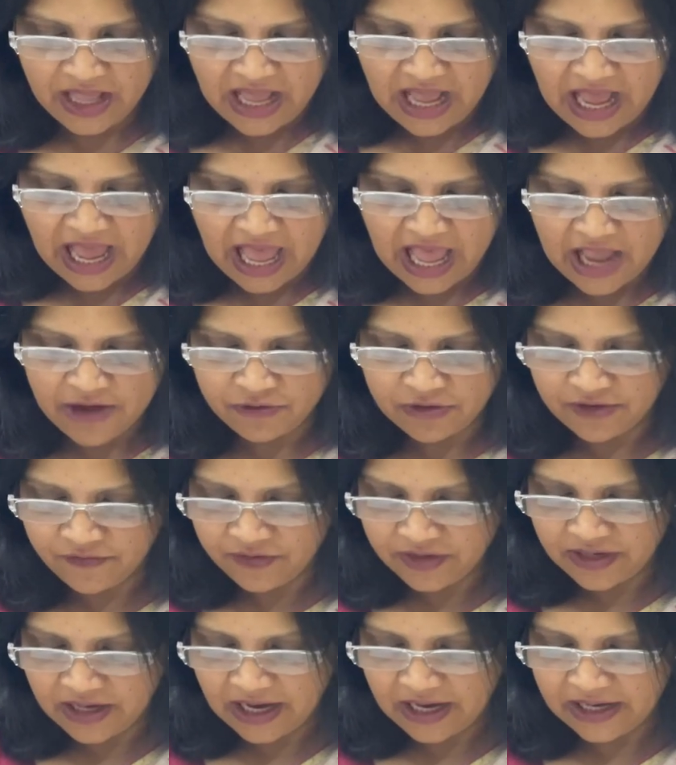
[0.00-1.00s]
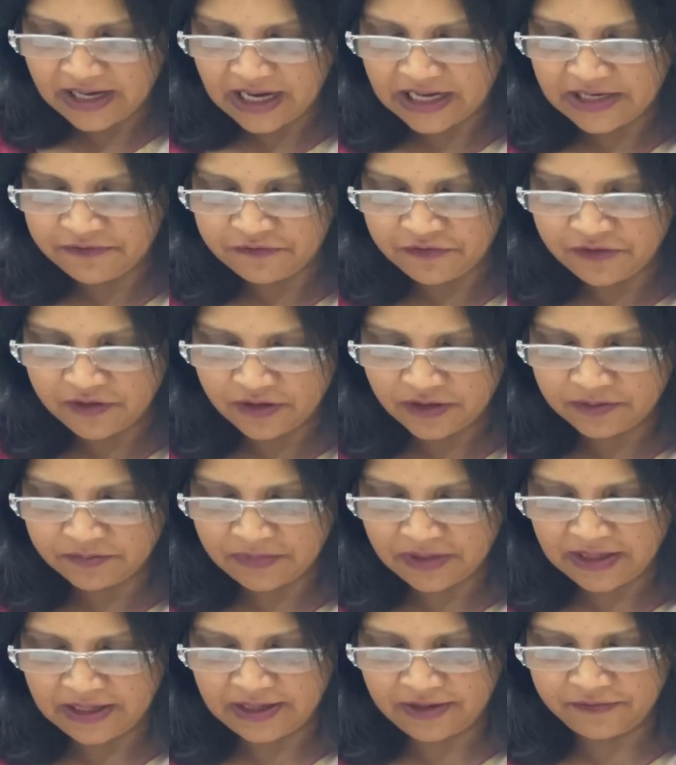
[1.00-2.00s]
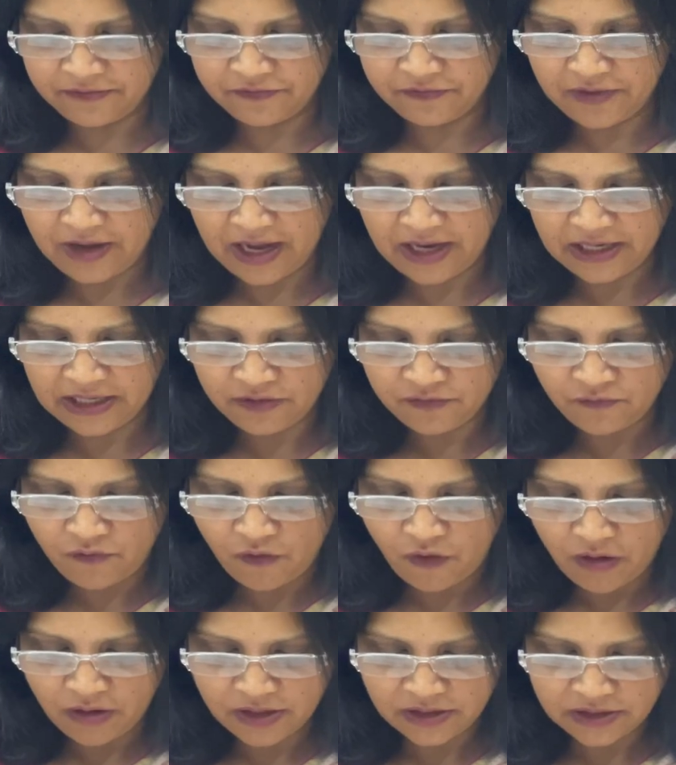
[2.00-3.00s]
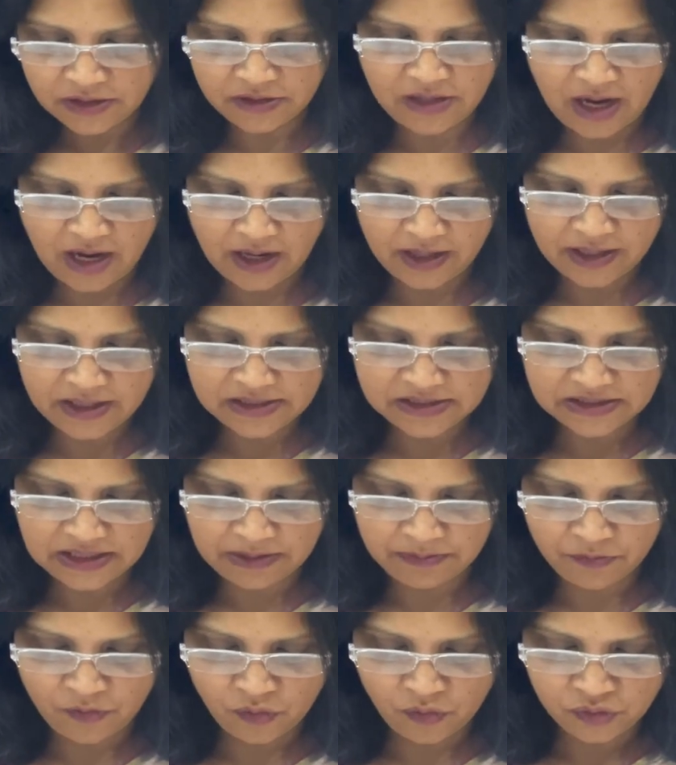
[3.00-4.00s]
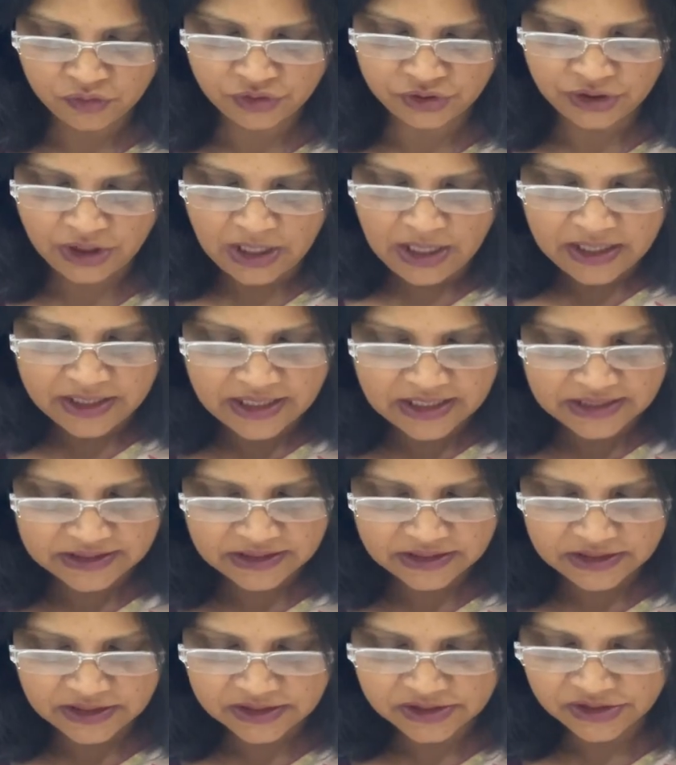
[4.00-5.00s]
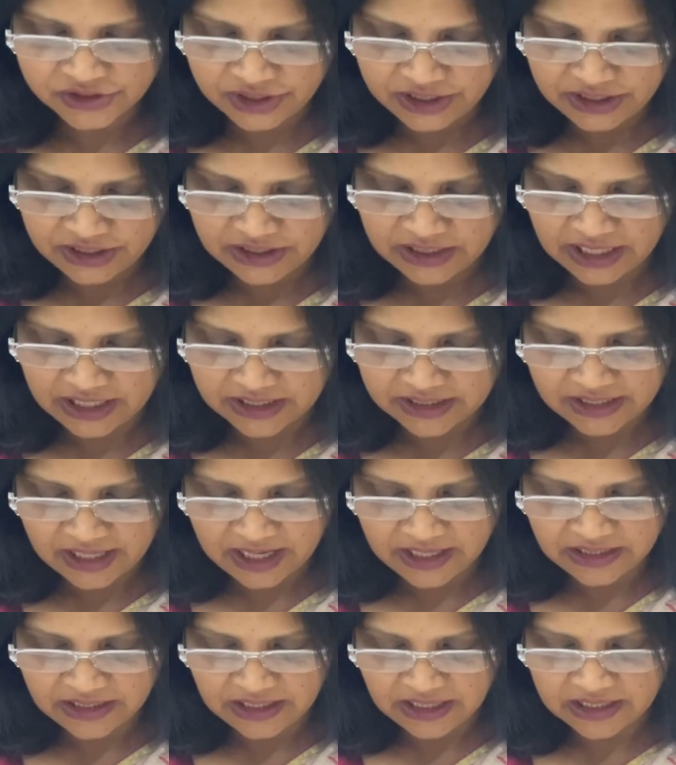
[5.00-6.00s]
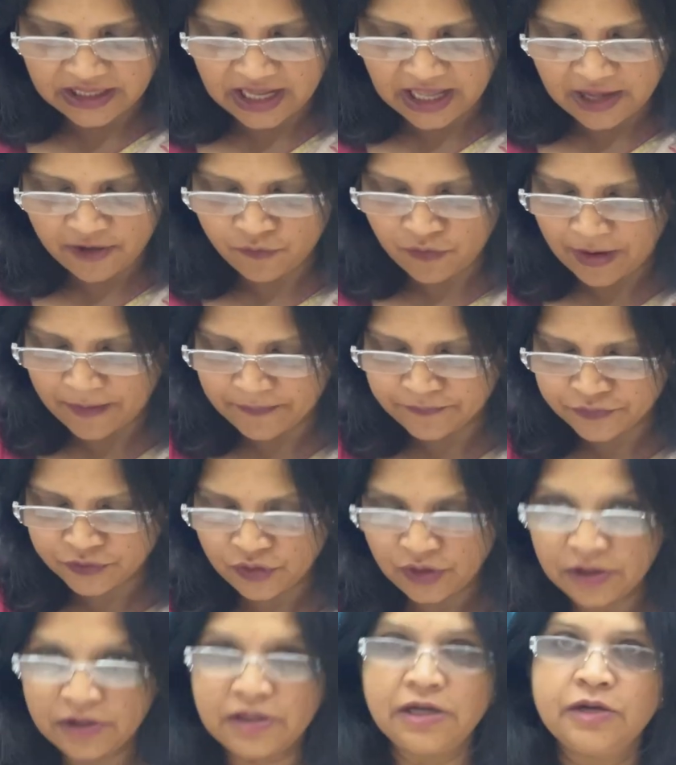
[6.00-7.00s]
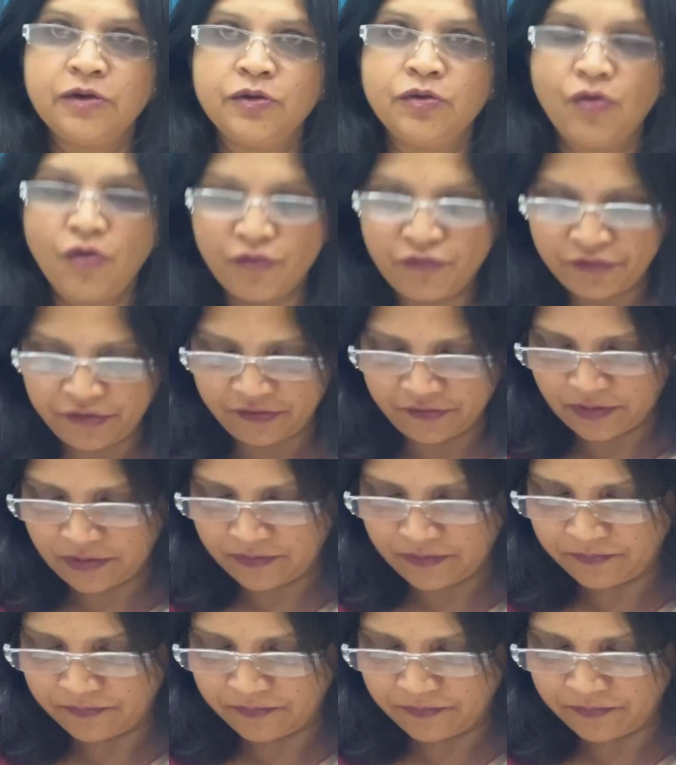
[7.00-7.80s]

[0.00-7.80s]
I have never had any fear in my life. I can walk in the darkest and most deserted street at night and I have absolutely no fear.